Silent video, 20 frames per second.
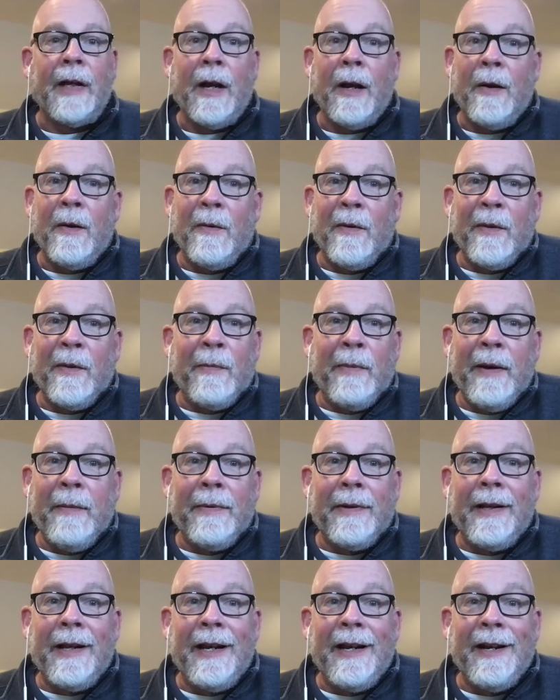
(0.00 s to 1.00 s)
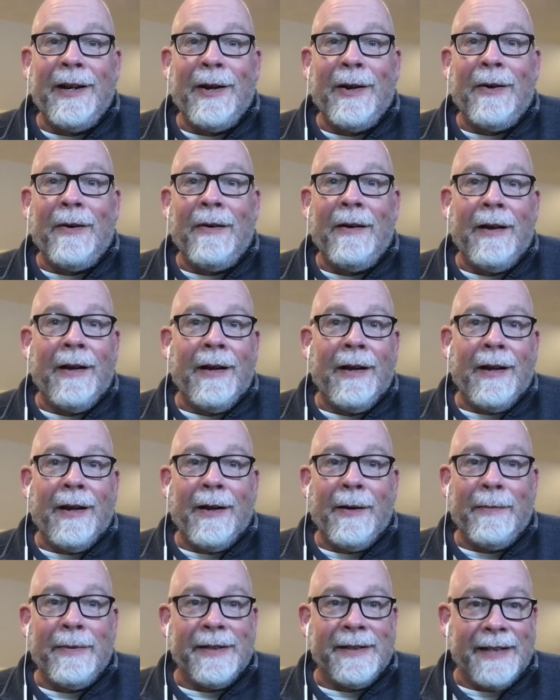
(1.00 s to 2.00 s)
Well, the people I know
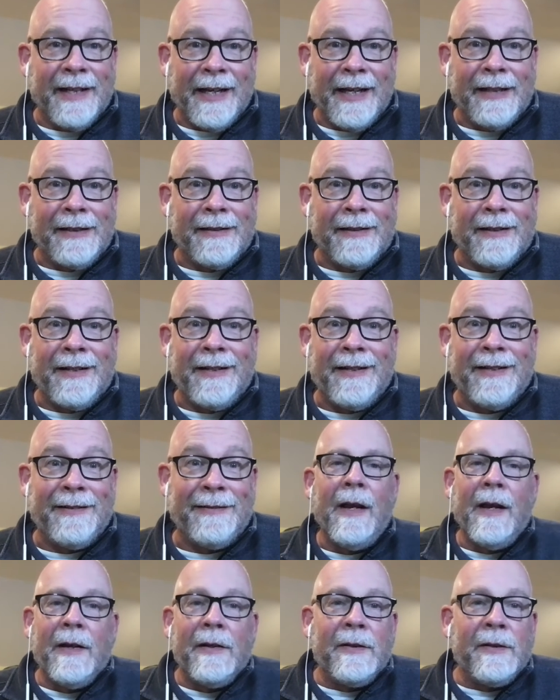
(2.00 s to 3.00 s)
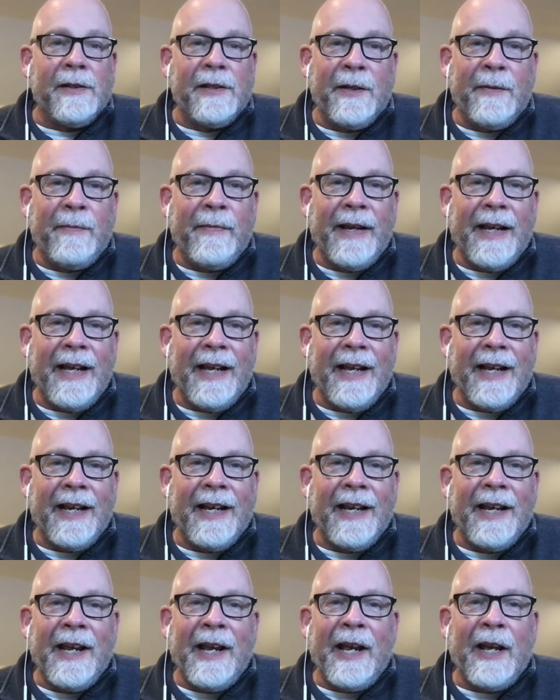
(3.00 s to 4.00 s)
are possessed. So sit
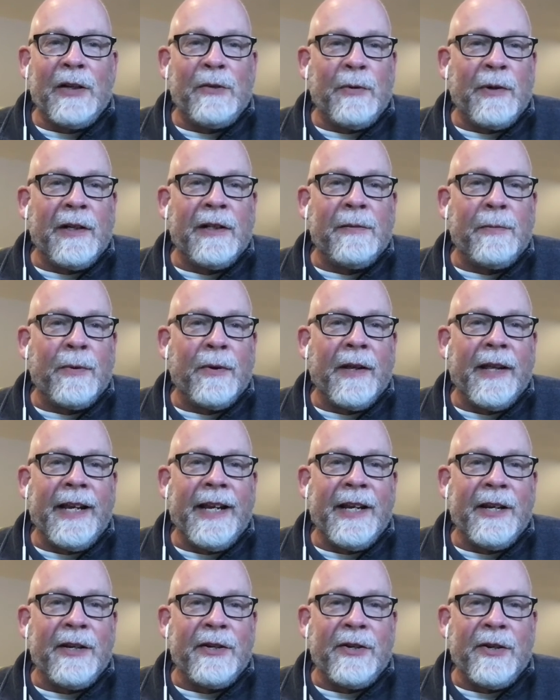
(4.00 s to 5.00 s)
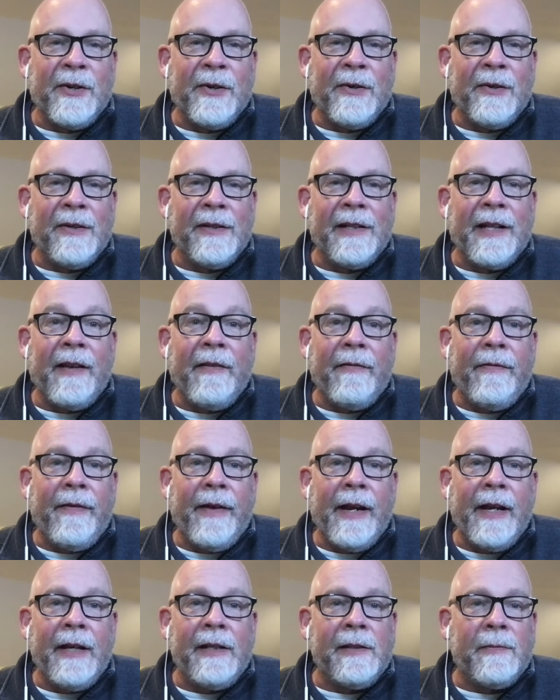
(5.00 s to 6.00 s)
back as we explore the issues that
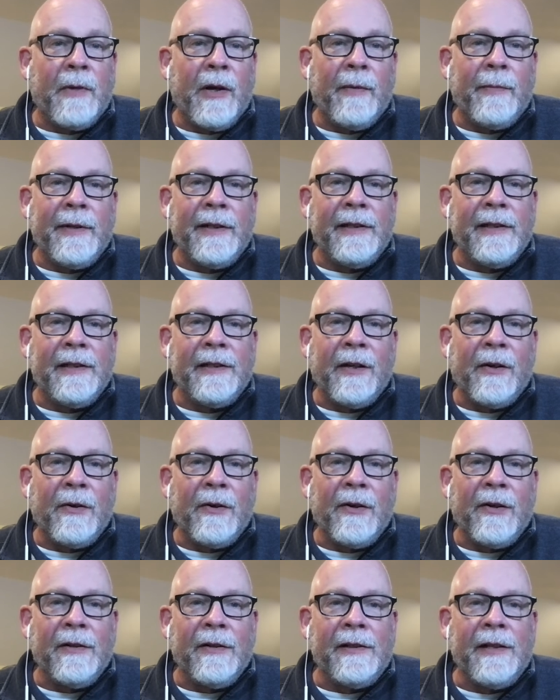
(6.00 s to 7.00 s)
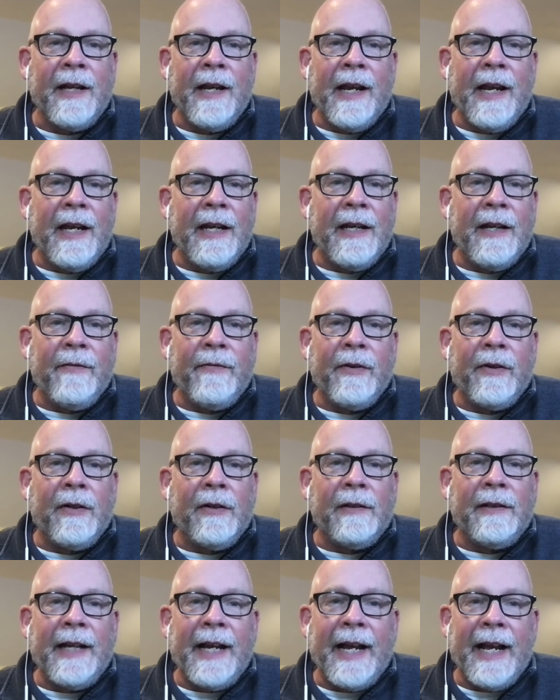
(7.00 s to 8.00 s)
face small business owners in
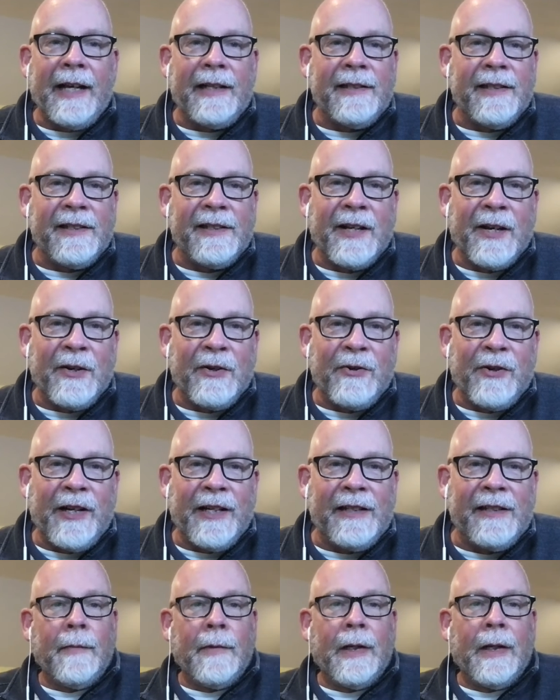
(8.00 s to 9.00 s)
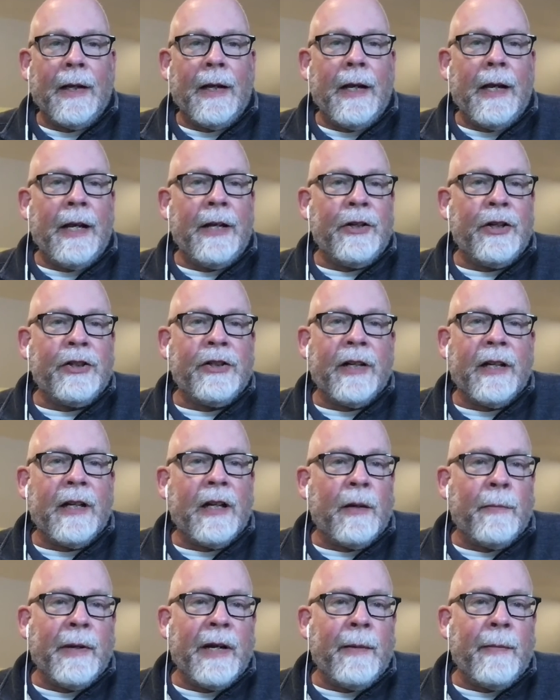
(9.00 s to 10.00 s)
difficult to access countries. And just a
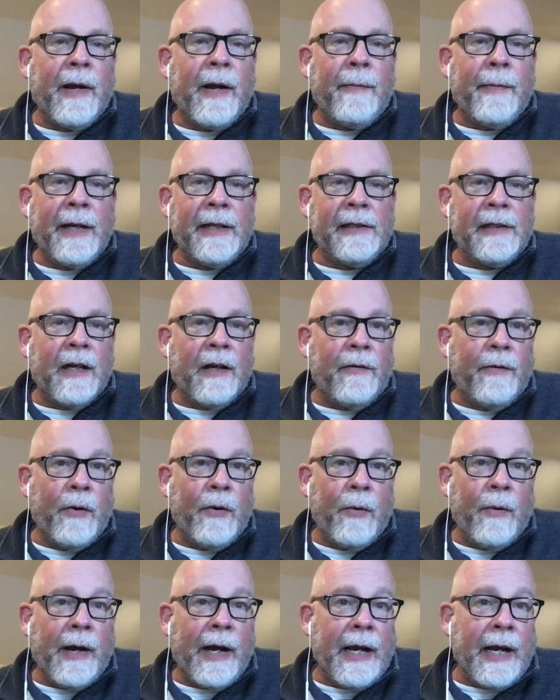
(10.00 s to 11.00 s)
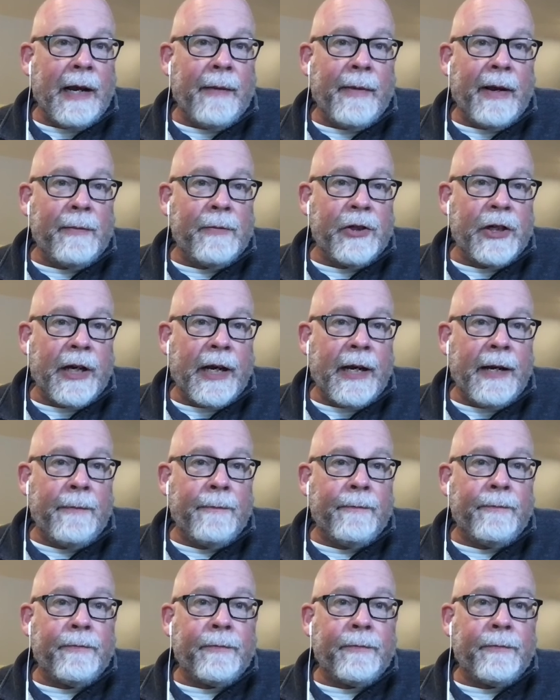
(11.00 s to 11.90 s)
little bit about myself, who I am. I'm Jay.